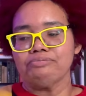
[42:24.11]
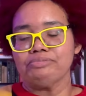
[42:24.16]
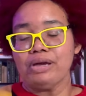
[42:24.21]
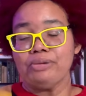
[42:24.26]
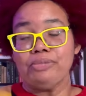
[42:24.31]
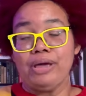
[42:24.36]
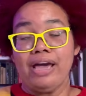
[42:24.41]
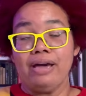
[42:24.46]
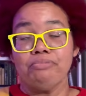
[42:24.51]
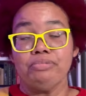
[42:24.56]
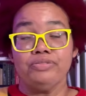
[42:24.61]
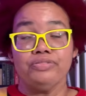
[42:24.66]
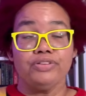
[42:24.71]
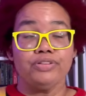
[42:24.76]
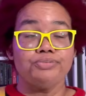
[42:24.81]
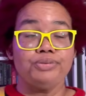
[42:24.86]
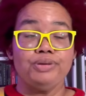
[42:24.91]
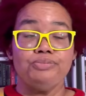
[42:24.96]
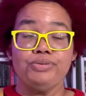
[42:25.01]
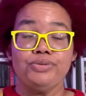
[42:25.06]
happy for the
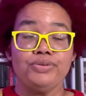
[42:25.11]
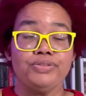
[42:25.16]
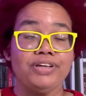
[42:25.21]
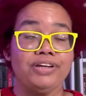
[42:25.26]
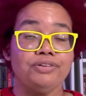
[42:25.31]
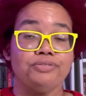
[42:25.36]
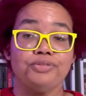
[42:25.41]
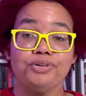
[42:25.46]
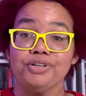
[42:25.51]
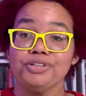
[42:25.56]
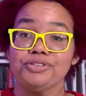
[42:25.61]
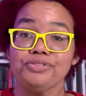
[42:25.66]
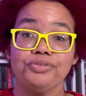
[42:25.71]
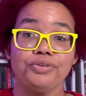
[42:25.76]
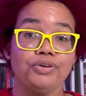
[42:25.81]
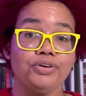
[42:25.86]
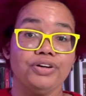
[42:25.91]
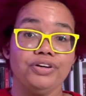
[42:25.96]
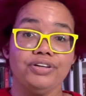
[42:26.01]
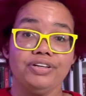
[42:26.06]
people that it works
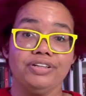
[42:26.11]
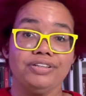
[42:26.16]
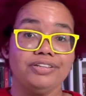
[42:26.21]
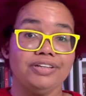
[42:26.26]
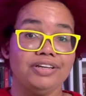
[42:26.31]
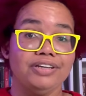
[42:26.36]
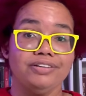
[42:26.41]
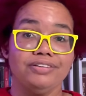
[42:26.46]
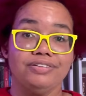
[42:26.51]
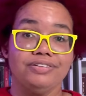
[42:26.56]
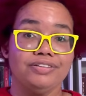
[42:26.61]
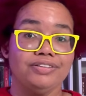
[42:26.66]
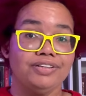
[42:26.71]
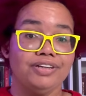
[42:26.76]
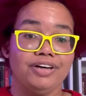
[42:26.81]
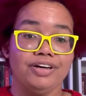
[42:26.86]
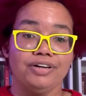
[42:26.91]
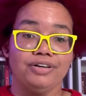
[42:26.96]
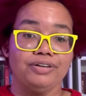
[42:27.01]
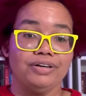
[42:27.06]
for, and
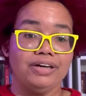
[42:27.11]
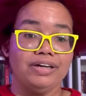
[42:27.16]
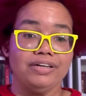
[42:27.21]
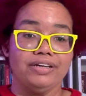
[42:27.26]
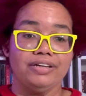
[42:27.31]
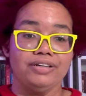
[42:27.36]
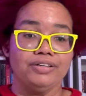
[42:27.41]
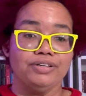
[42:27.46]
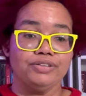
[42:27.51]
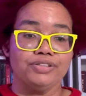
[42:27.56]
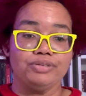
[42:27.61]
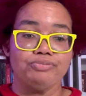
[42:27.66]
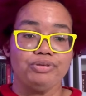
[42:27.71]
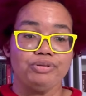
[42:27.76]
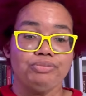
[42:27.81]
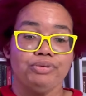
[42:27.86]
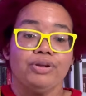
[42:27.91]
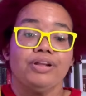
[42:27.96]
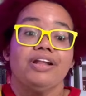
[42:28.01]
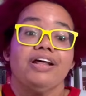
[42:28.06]
I know some
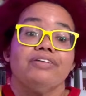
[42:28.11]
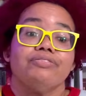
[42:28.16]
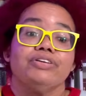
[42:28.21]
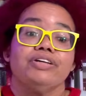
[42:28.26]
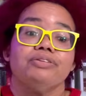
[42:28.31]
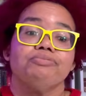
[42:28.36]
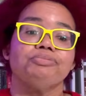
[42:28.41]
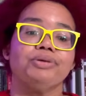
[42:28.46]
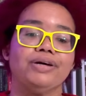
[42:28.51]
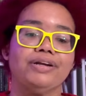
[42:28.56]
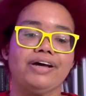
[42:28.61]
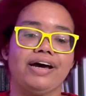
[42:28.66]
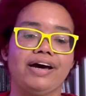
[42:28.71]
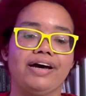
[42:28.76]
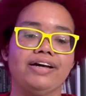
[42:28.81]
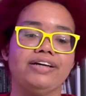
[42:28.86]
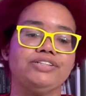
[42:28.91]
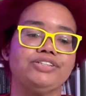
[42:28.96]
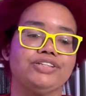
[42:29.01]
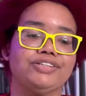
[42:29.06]
people love it, but
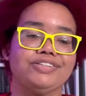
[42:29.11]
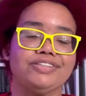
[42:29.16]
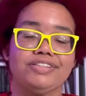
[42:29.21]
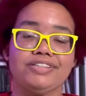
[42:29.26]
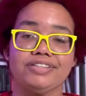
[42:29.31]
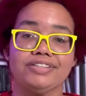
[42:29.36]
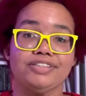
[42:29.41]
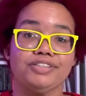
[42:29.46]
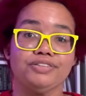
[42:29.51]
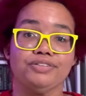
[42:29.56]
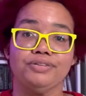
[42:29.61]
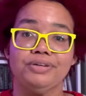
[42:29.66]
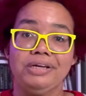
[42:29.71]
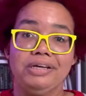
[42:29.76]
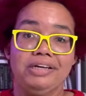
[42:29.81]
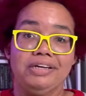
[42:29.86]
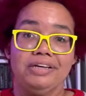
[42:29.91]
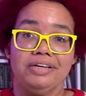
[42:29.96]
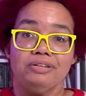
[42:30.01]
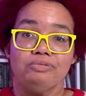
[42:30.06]
I just stick to
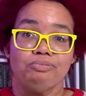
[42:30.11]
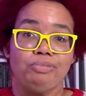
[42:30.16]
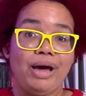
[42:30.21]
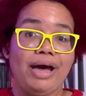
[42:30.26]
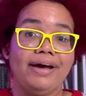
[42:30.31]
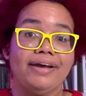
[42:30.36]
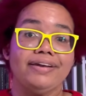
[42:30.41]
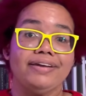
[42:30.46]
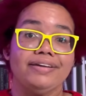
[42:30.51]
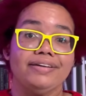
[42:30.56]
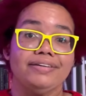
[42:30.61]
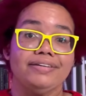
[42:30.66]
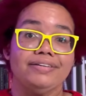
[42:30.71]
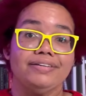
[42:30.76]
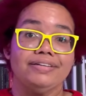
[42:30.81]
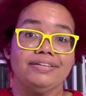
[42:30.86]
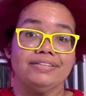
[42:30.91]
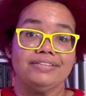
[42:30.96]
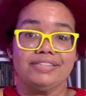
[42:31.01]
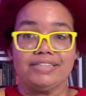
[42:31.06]
buying
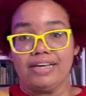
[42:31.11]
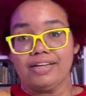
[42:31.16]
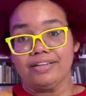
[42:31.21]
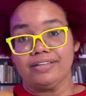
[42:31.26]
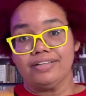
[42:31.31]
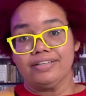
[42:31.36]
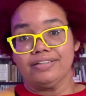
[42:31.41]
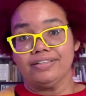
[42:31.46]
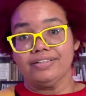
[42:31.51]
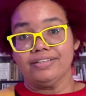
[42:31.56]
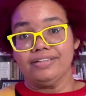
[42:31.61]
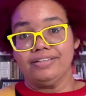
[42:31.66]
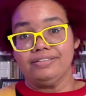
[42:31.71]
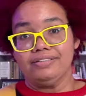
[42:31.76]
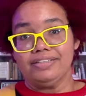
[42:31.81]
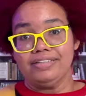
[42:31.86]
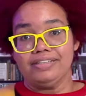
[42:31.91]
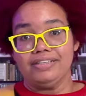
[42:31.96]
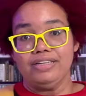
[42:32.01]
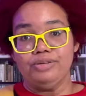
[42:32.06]
and selling
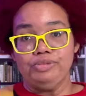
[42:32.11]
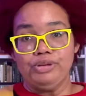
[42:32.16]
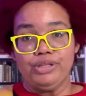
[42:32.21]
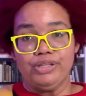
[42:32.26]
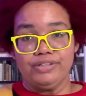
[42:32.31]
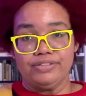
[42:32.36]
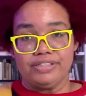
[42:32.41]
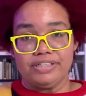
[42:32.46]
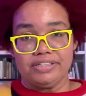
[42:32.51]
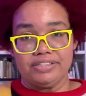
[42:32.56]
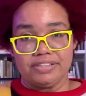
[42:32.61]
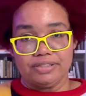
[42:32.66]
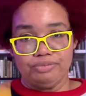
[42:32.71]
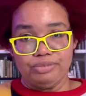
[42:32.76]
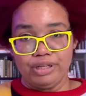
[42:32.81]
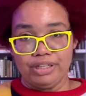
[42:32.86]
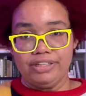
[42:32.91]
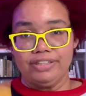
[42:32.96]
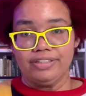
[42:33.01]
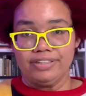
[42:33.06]
and keeping those as
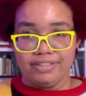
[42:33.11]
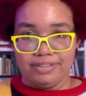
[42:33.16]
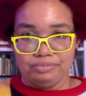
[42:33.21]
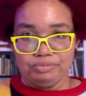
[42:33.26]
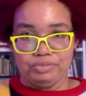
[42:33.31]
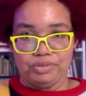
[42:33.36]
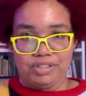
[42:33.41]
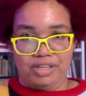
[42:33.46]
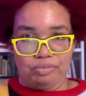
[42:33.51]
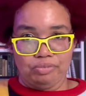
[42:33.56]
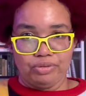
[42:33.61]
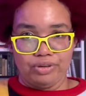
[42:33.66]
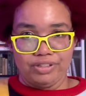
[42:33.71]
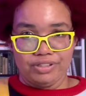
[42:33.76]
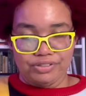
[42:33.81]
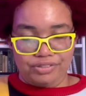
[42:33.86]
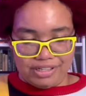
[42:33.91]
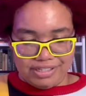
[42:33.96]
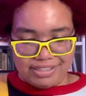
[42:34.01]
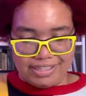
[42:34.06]
completely separate
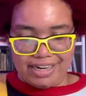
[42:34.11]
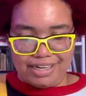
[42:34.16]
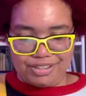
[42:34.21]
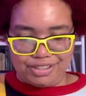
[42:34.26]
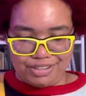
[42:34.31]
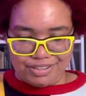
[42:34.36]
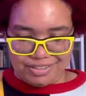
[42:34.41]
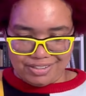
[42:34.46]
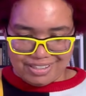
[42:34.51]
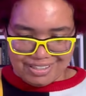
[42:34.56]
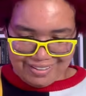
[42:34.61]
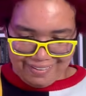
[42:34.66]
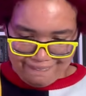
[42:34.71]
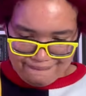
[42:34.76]
transactions.